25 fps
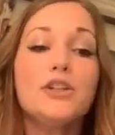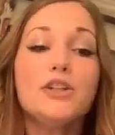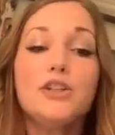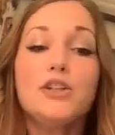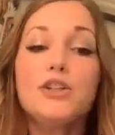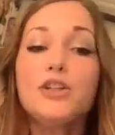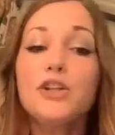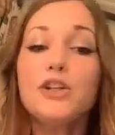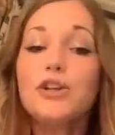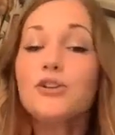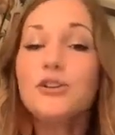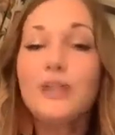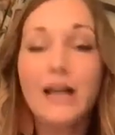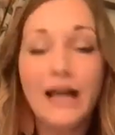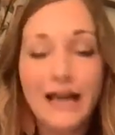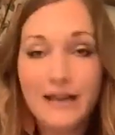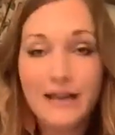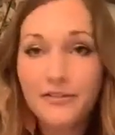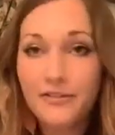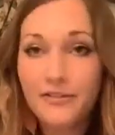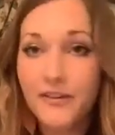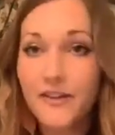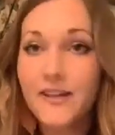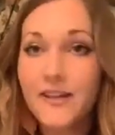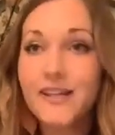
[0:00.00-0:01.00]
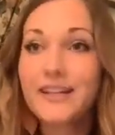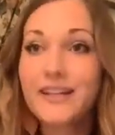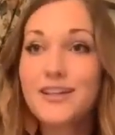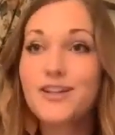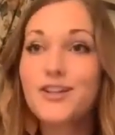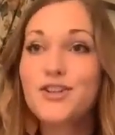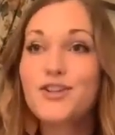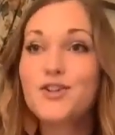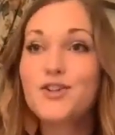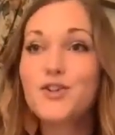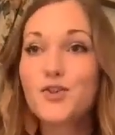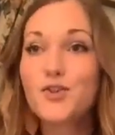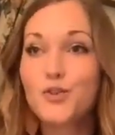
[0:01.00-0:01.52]
your life
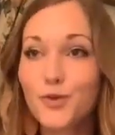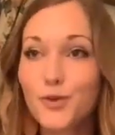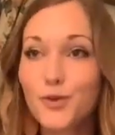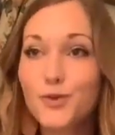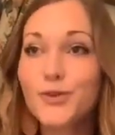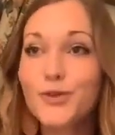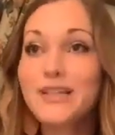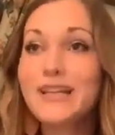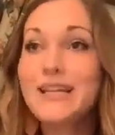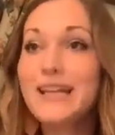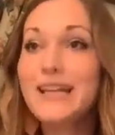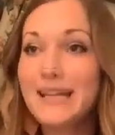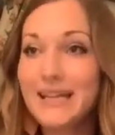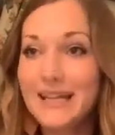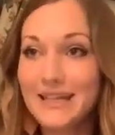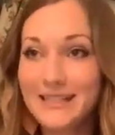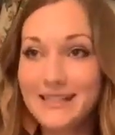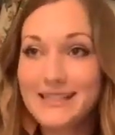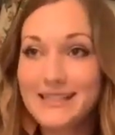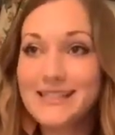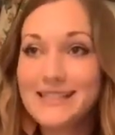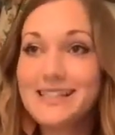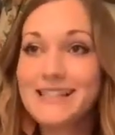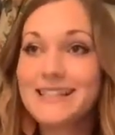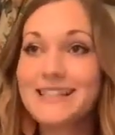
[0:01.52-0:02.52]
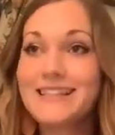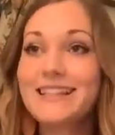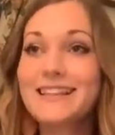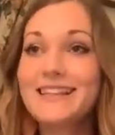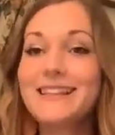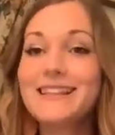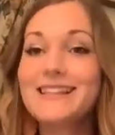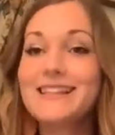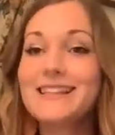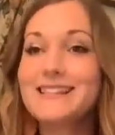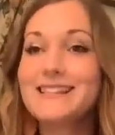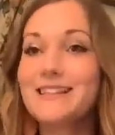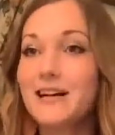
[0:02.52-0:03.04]
truly is
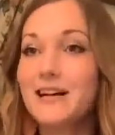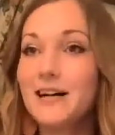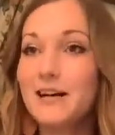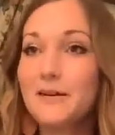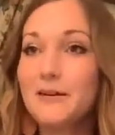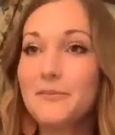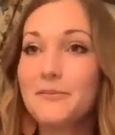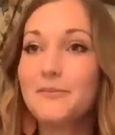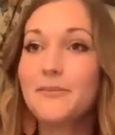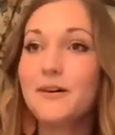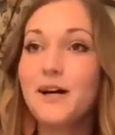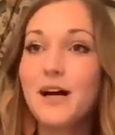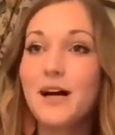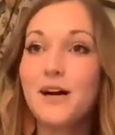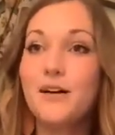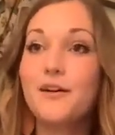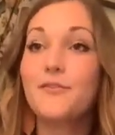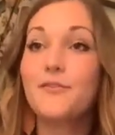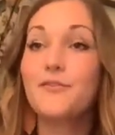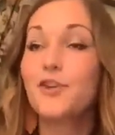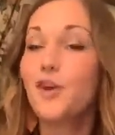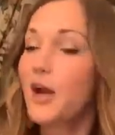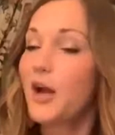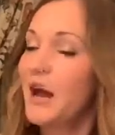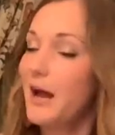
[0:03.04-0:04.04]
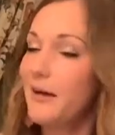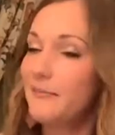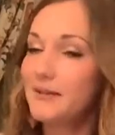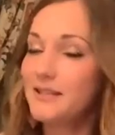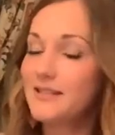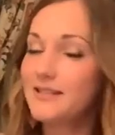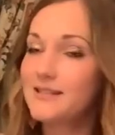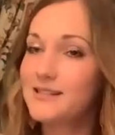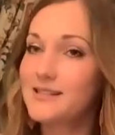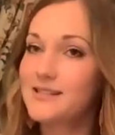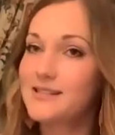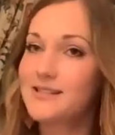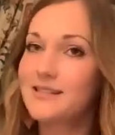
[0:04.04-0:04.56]
the sum of your
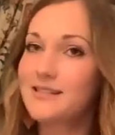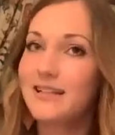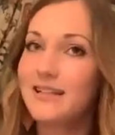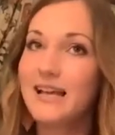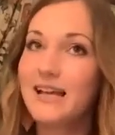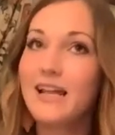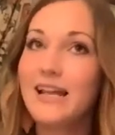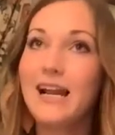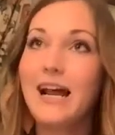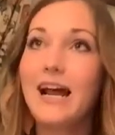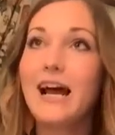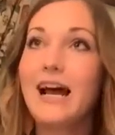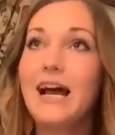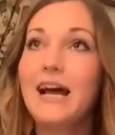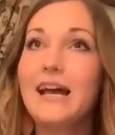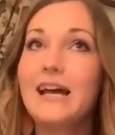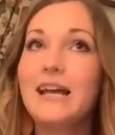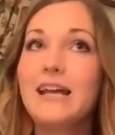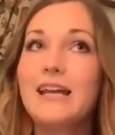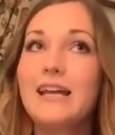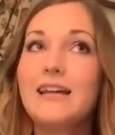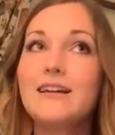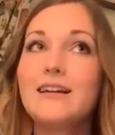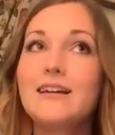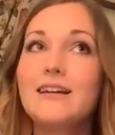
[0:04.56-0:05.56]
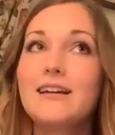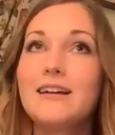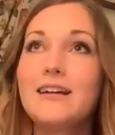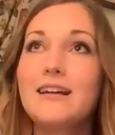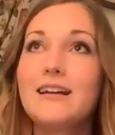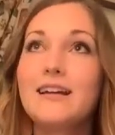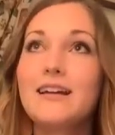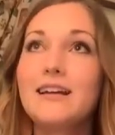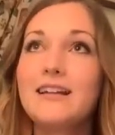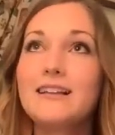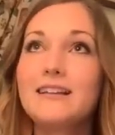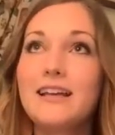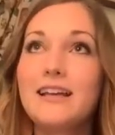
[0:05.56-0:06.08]
habits. And I
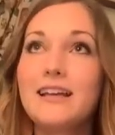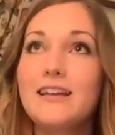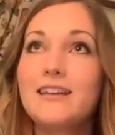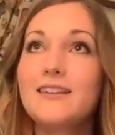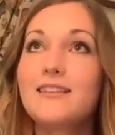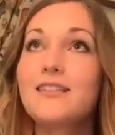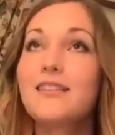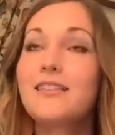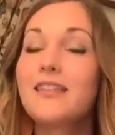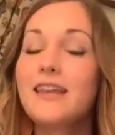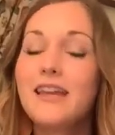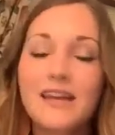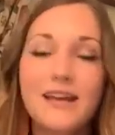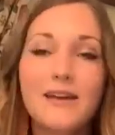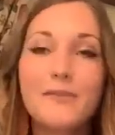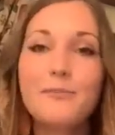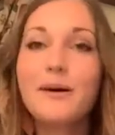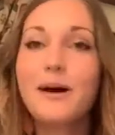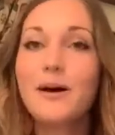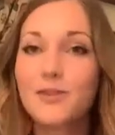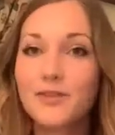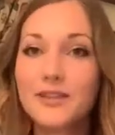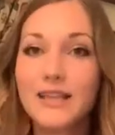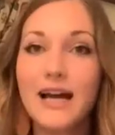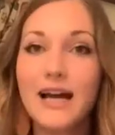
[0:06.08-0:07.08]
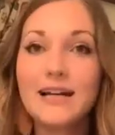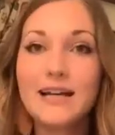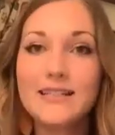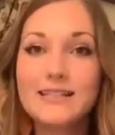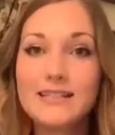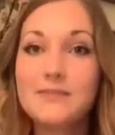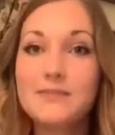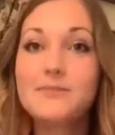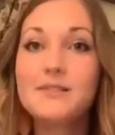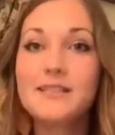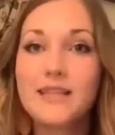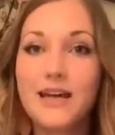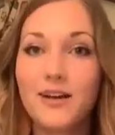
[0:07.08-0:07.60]
like think about that
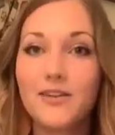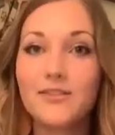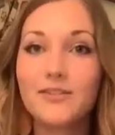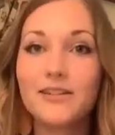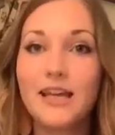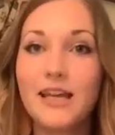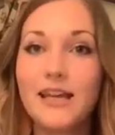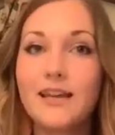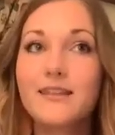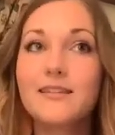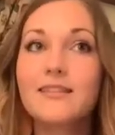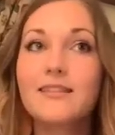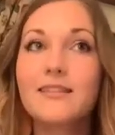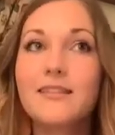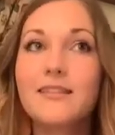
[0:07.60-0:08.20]
deep down. Like